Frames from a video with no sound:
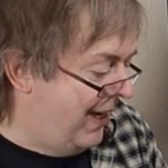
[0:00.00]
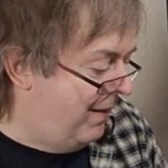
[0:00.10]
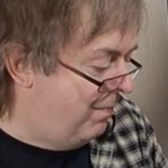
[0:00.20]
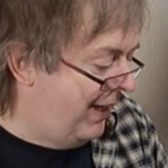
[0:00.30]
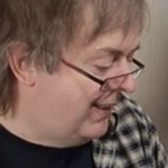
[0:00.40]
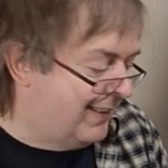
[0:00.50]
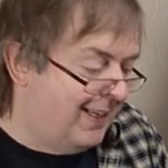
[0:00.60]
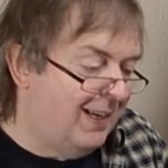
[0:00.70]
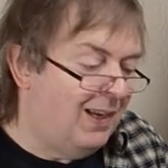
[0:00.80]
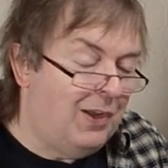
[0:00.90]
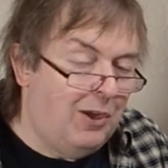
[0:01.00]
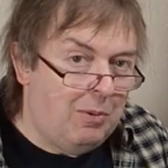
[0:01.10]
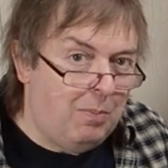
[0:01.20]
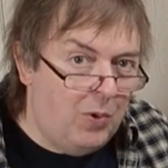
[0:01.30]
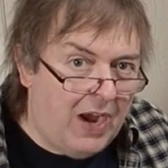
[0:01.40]
It makes colour
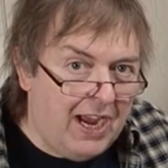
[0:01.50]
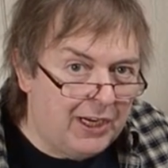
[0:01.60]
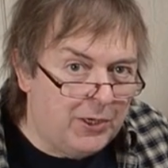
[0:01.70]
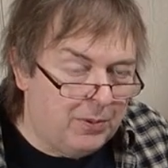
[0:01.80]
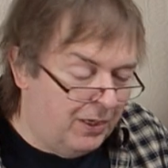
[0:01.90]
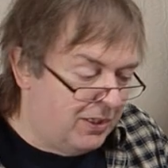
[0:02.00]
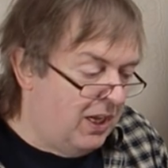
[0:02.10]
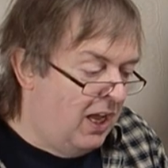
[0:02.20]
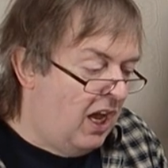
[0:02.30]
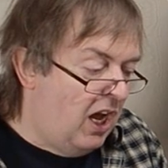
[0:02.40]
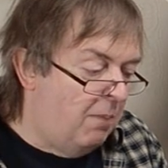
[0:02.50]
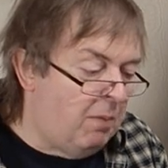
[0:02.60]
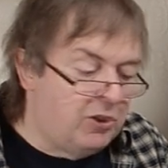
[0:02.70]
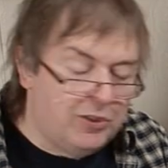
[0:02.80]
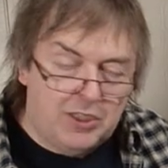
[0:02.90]
more accurate.
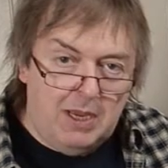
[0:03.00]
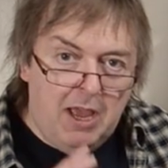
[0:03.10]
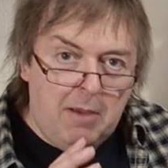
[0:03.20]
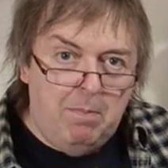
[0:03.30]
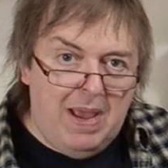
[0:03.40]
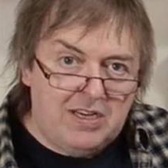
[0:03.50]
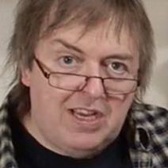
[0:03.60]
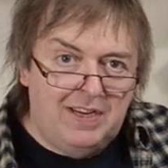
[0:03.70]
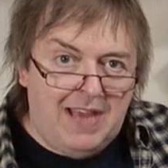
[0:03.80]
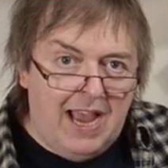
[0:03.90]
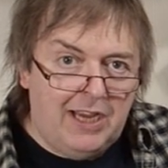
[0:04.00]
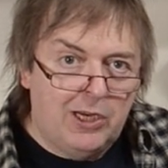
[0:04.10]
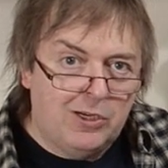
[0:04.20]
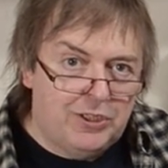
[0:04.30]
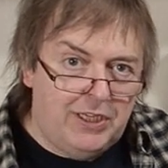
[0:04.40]
I should say better and
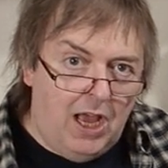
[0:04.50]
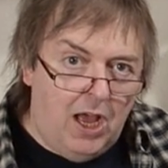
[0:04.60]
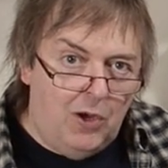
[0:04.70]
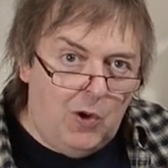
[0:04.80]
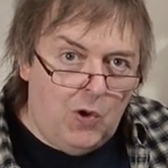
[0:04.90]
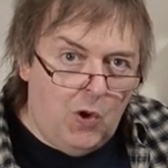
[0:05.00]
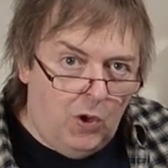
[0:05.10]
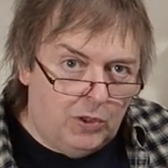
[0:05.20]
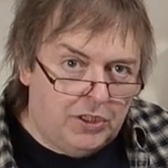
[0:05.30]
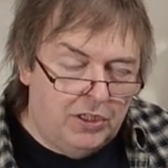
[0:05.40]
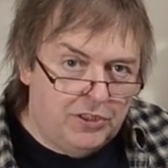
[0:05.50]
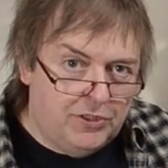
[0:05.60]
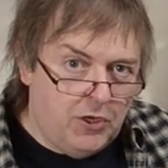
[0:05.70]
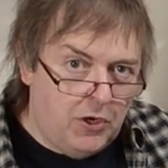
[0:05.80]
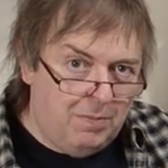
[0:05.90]
accuracy are not
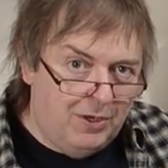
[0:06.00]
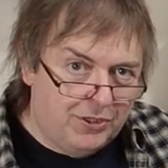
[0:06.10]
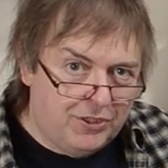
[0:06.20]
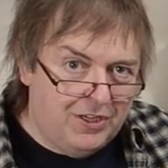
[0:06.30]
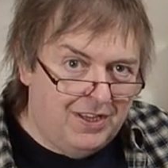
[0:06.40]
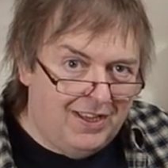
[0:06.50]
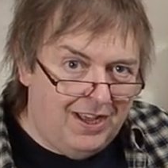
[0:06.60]
synonymous.